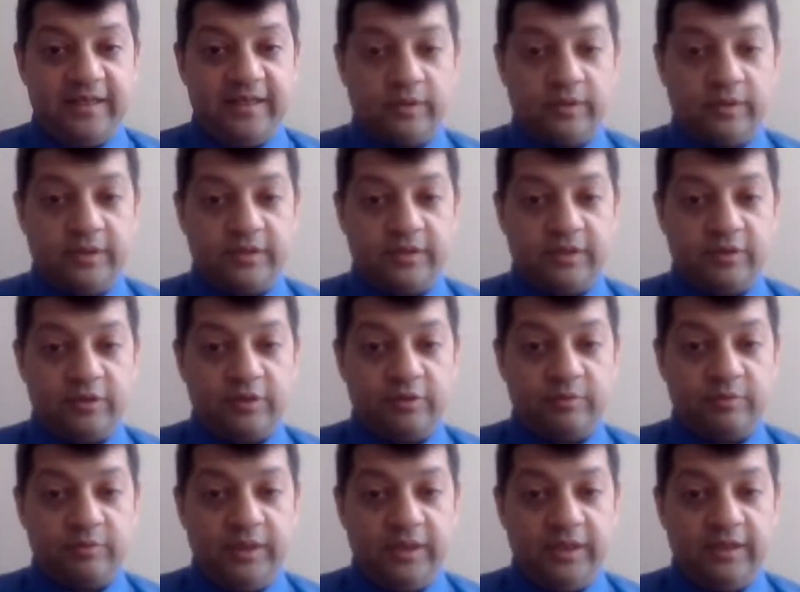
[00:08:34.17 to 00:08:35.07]
or one of the
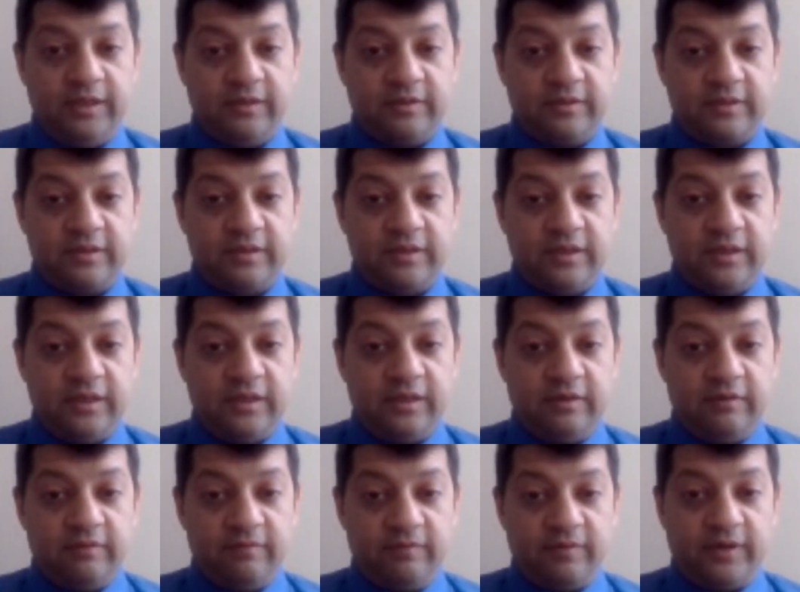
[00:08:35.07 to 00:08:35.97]
social medias,
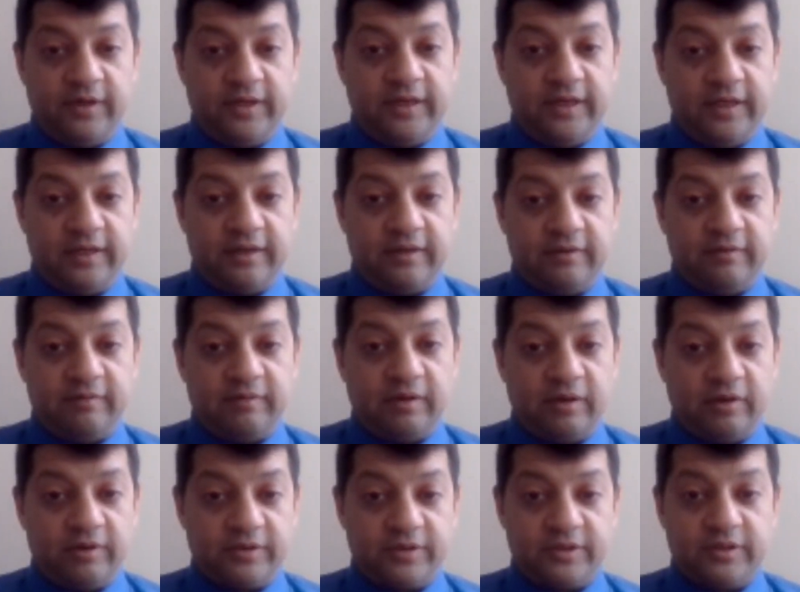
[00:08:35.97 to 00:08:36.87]
find
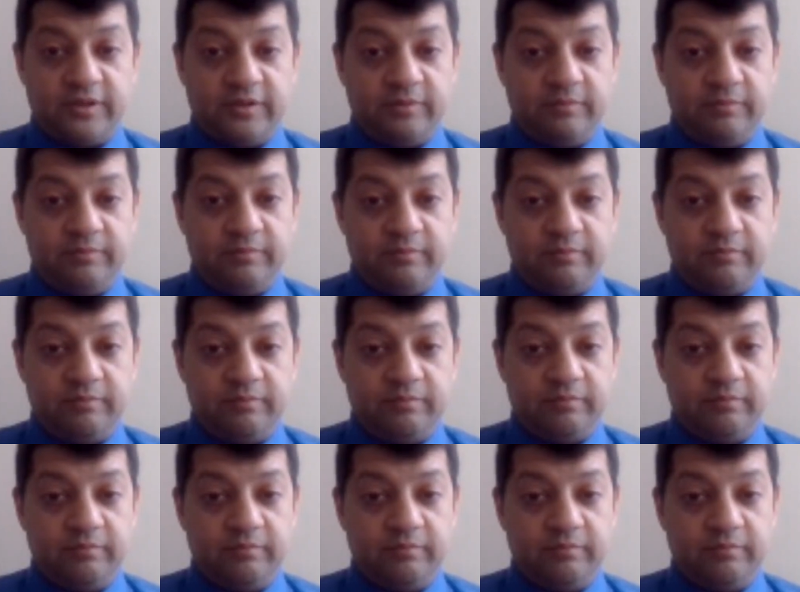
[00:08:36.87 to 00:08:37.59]
out, ask them.